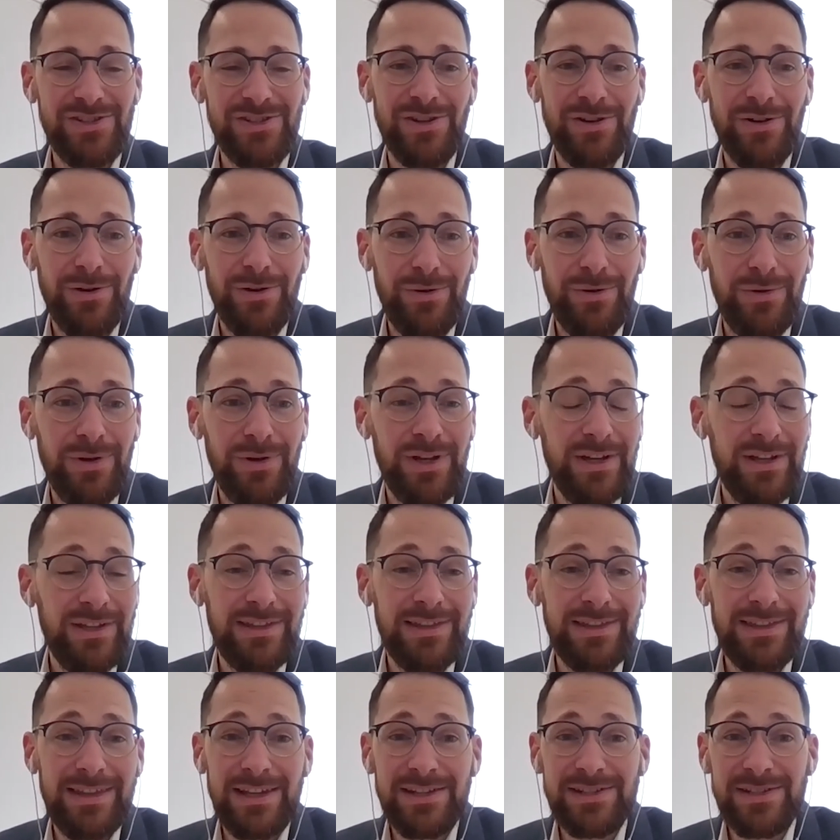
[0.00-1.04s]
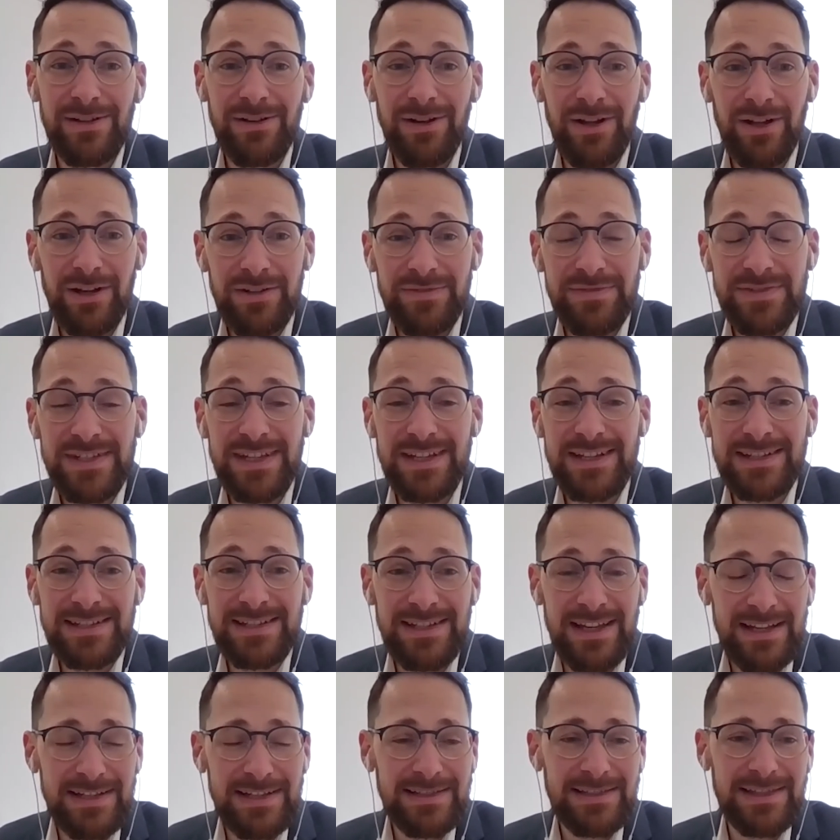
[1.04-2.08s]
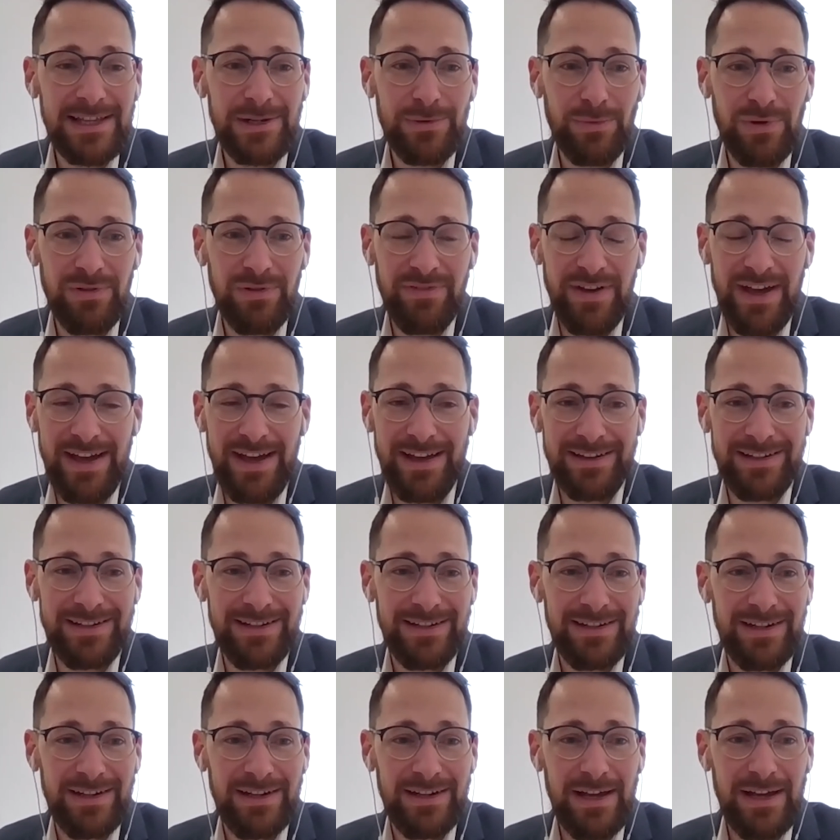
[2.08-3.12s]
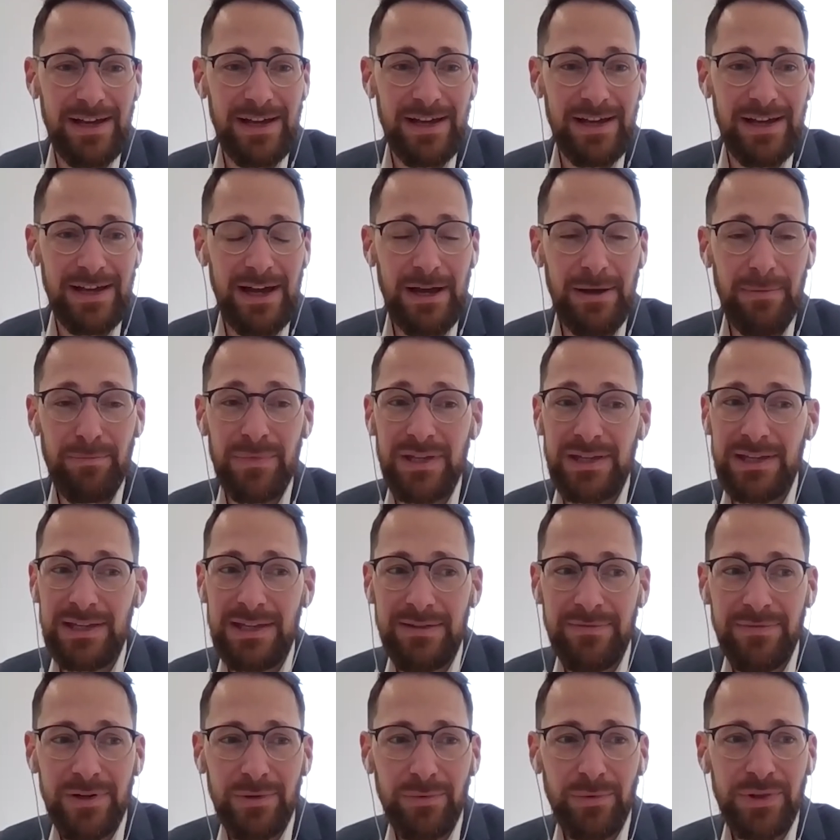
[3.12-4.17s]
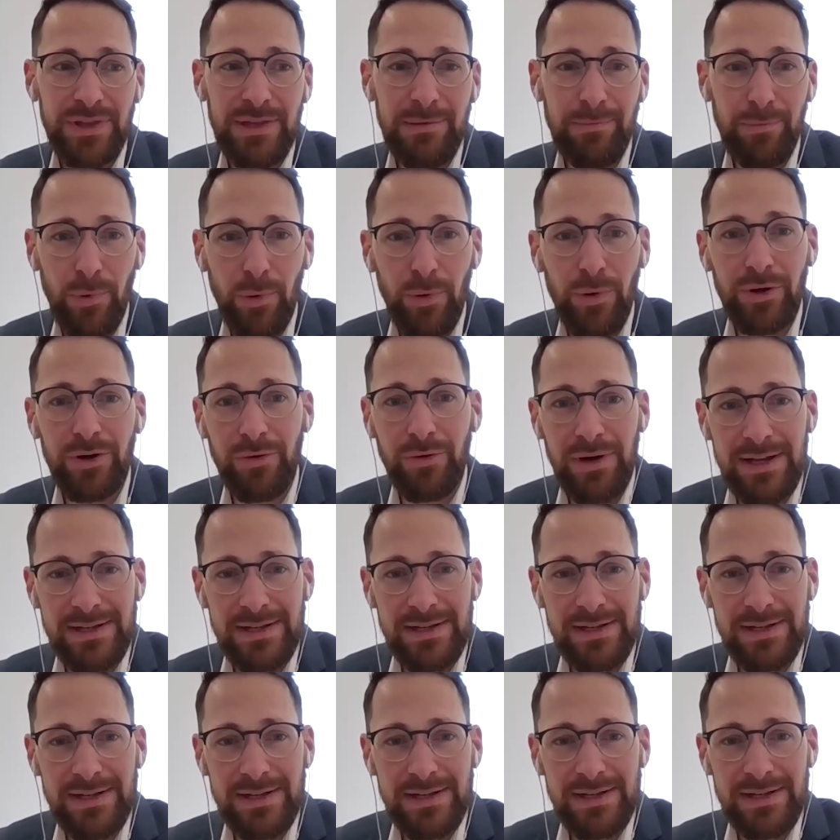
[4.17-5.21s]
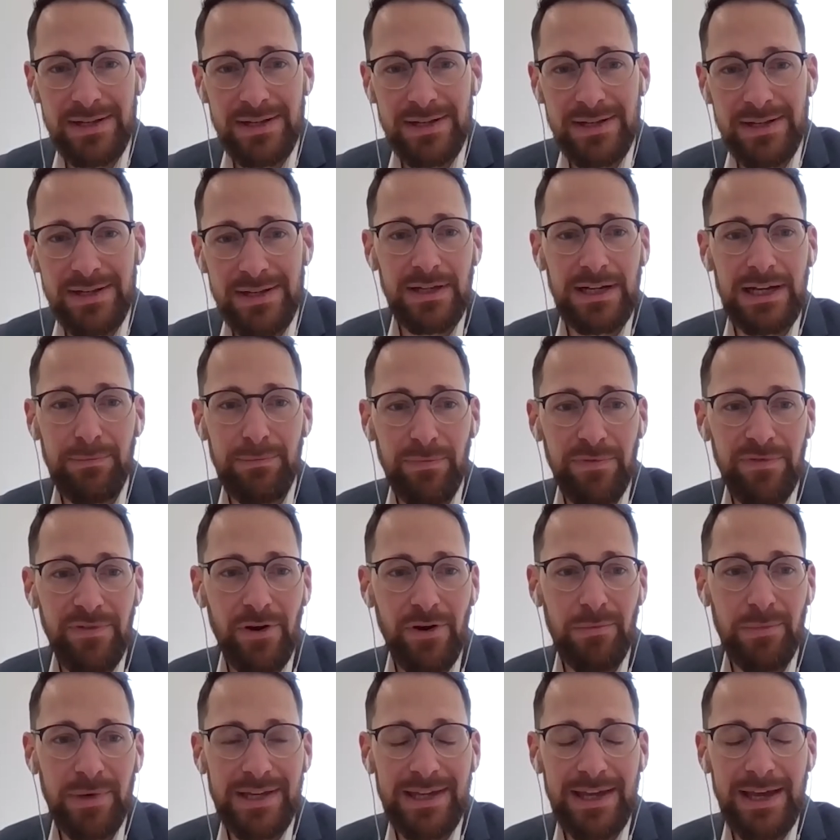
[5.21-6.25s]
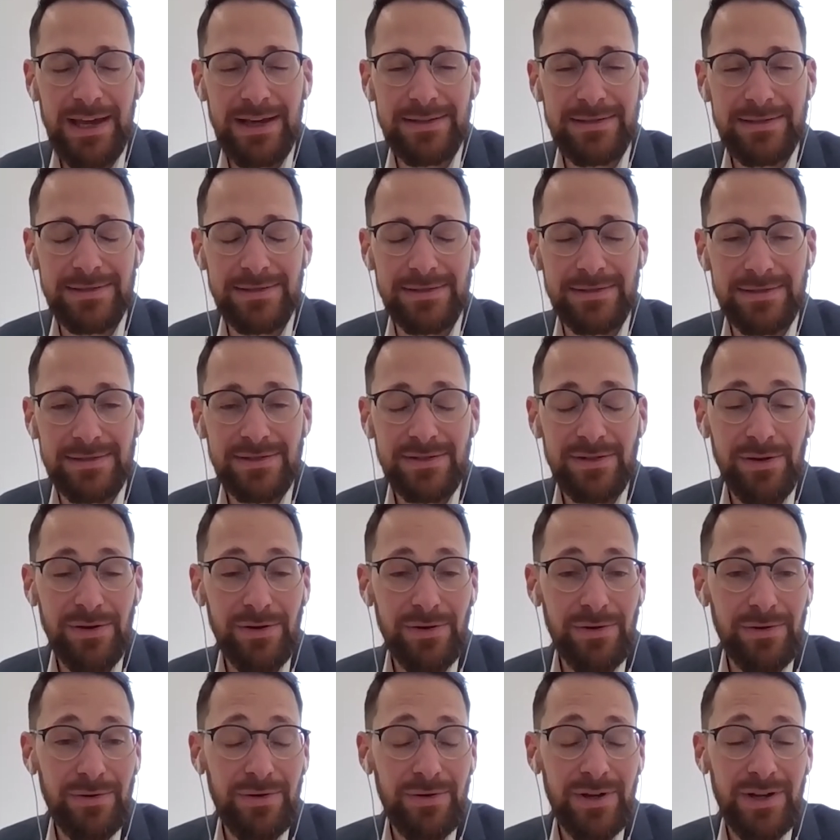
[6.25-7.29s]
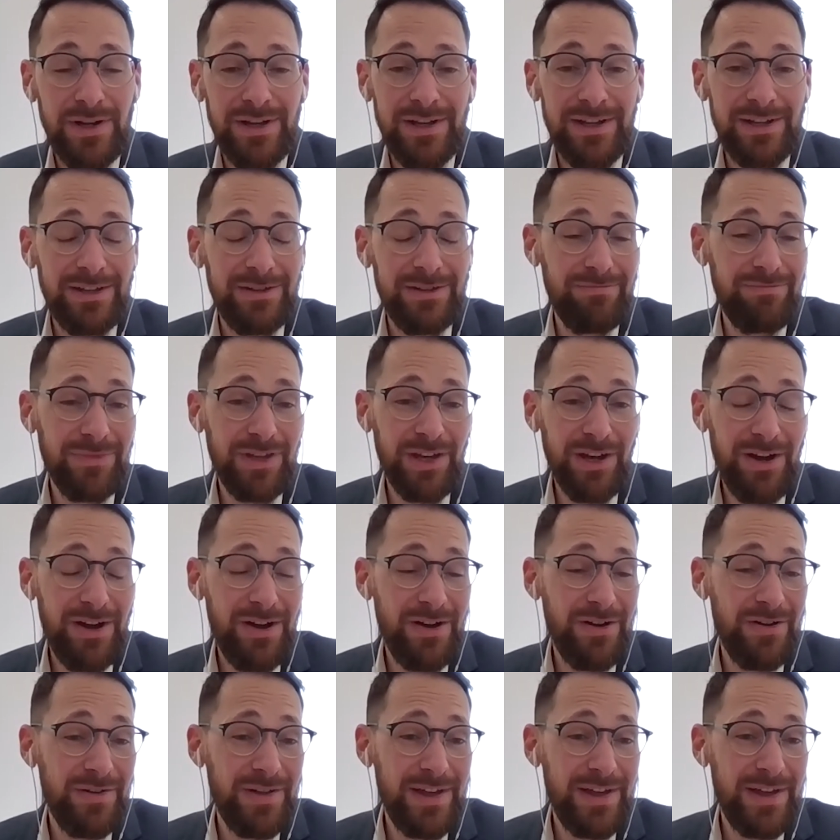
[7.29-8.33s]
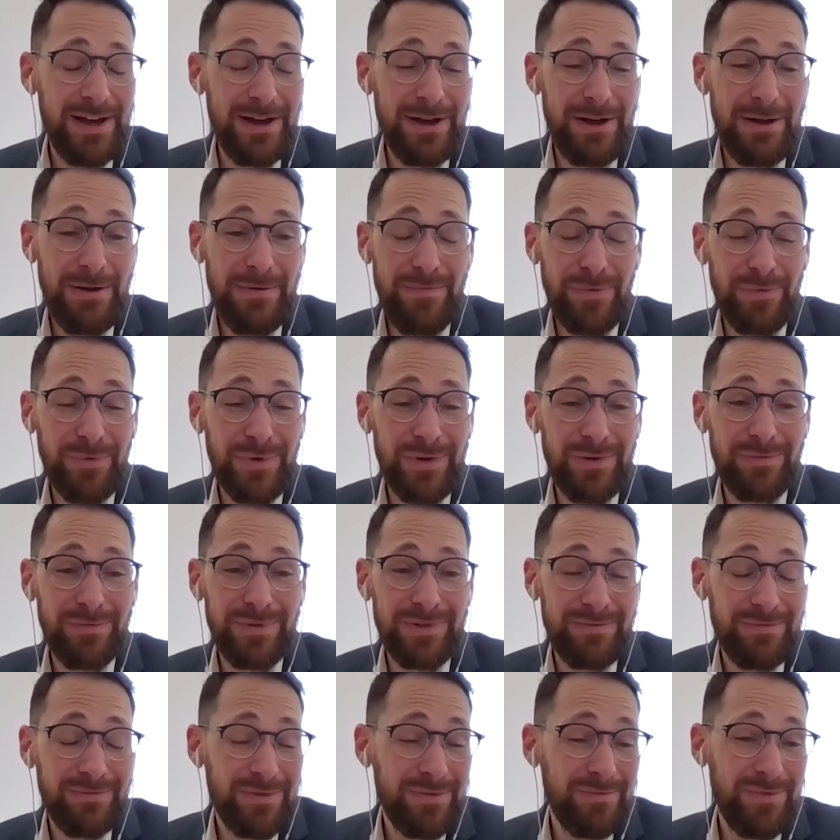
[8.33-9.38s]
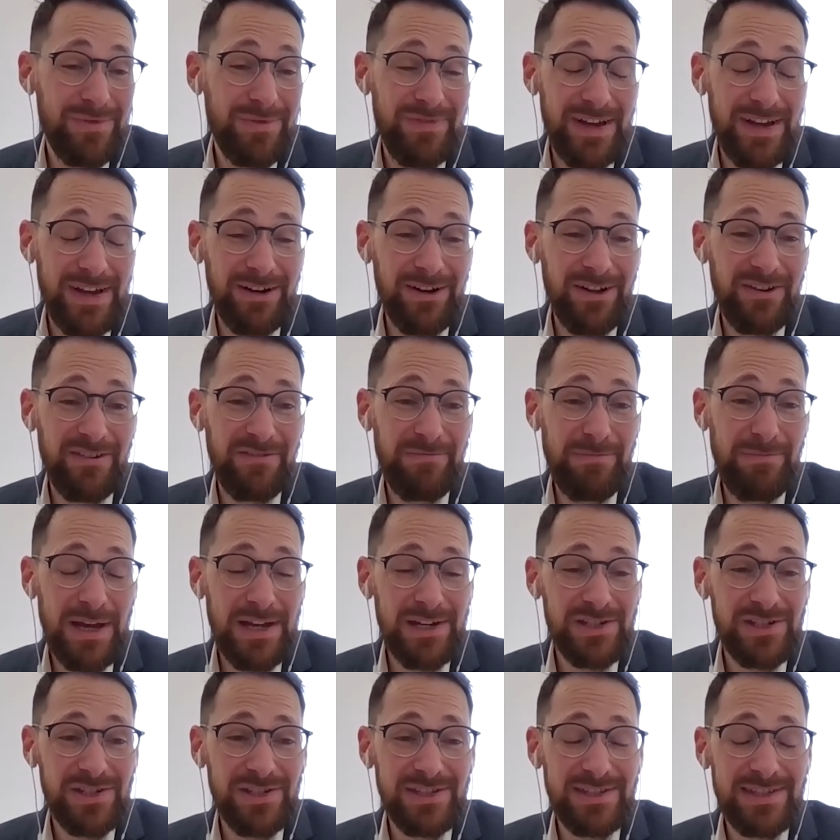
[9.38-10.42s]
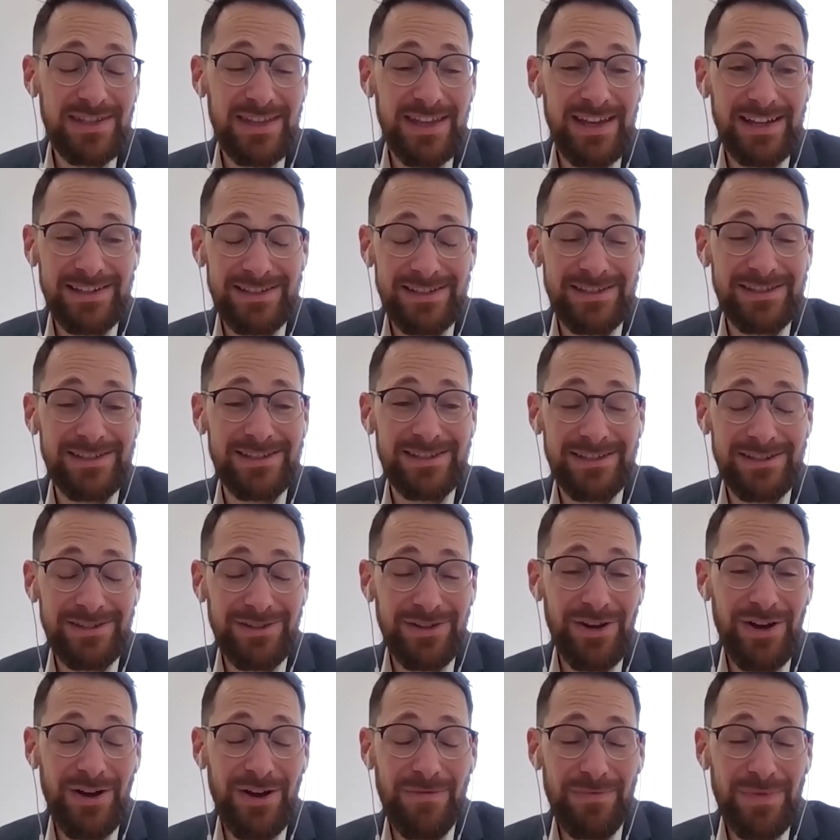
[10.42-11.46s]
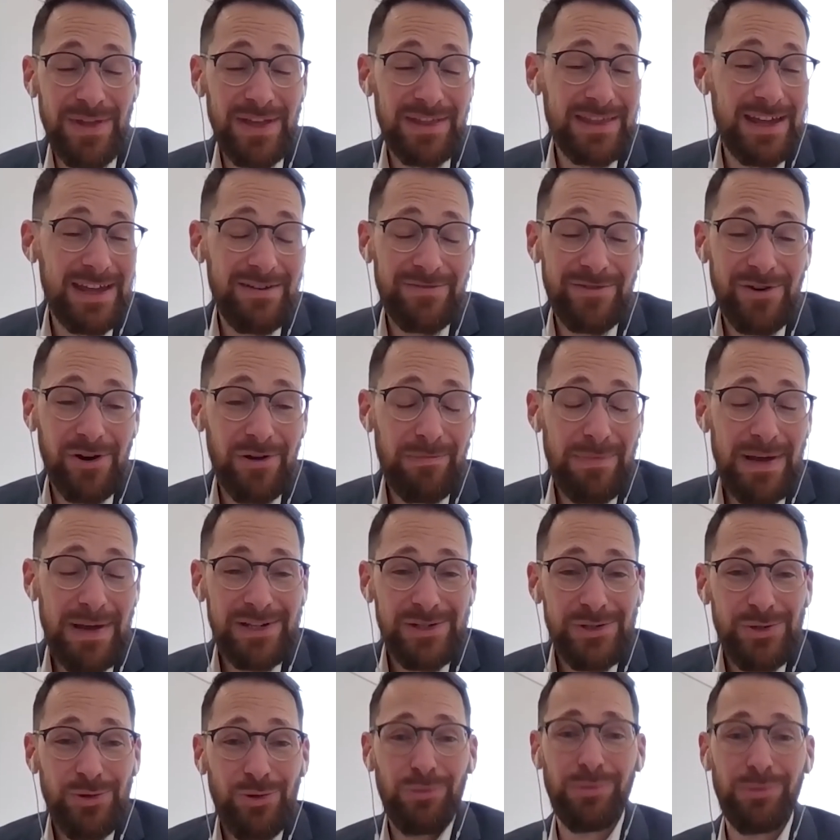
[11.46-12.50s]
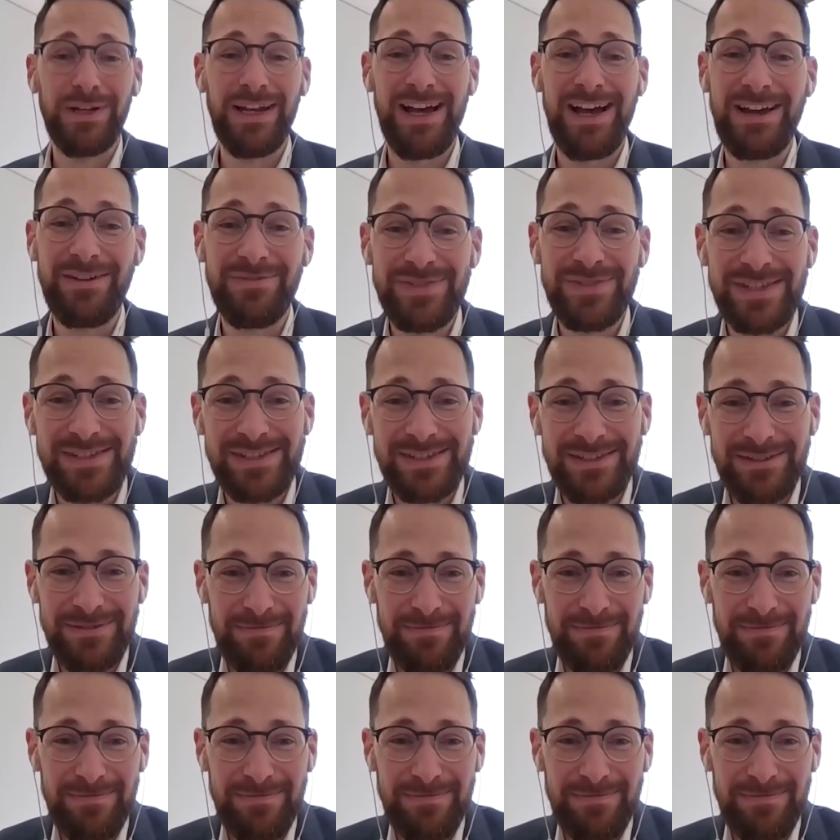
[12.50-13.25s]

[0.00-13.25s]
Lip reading: So there's a lot of success that we've had, even with the more aggressive lymphoma cases. So yeah, we've had a lot of patients that have gone back to normal lives.